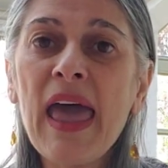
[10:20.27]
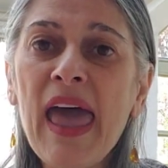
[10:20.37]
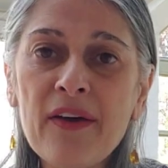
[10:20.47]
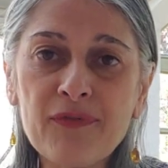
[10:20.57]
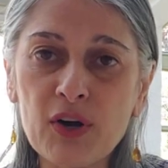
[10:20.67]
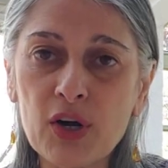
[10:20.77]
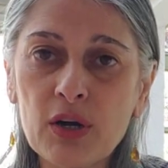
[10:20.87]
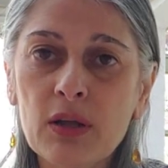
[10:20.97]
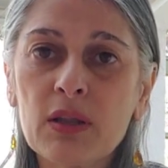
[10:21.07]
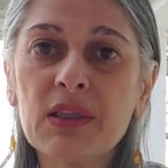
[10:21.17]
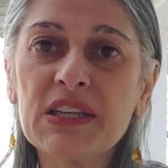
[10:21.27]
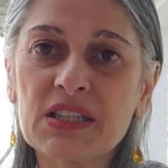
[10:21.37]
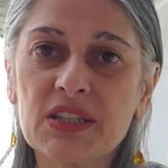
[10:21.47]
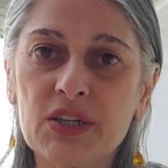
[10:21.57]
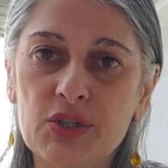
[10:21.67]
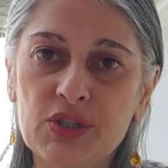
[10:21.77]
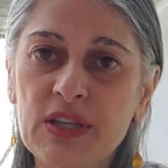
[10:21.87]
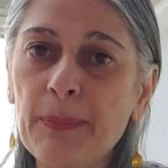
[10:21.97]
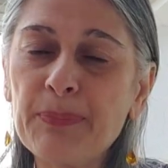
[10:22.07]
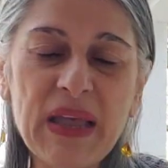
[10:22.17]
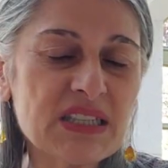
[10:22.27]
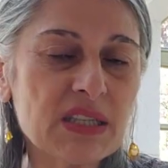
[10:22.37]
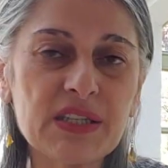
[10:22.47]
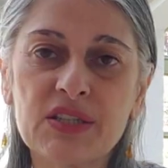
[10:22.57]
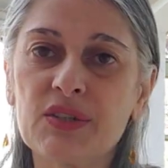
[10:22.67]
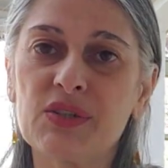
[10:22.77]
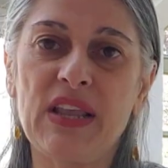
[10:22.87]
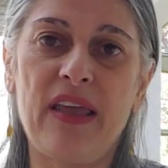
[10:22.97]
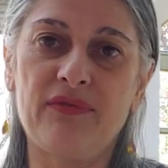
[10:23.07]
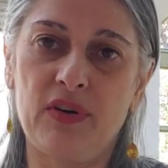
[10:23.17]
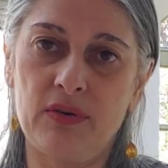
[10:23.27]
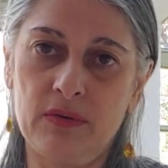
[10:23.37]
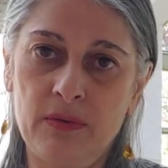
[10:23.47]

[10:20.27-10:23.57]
ever listeners, the best listeners ever.